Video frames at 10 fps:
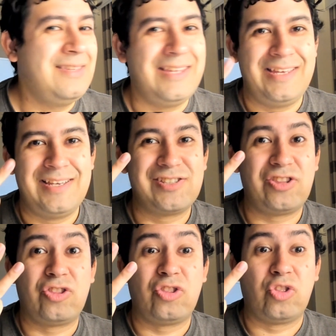His
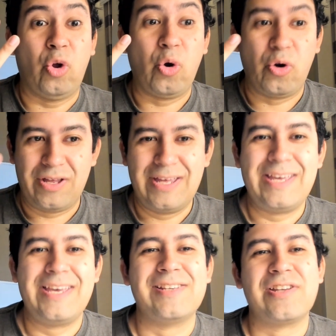third
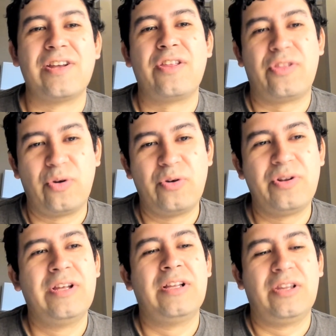
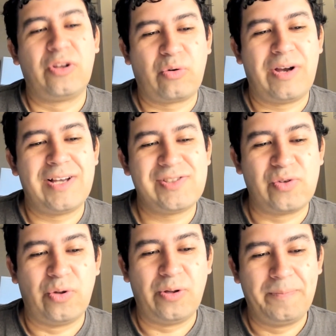lacrosse
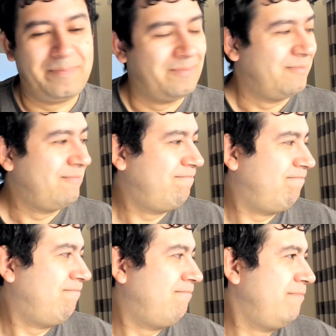goal,
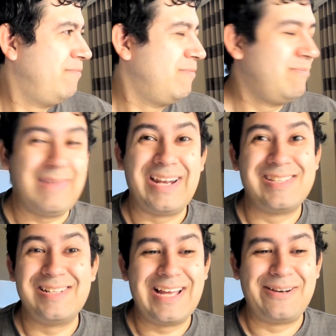and it
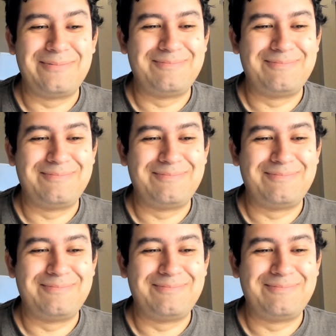didn't count.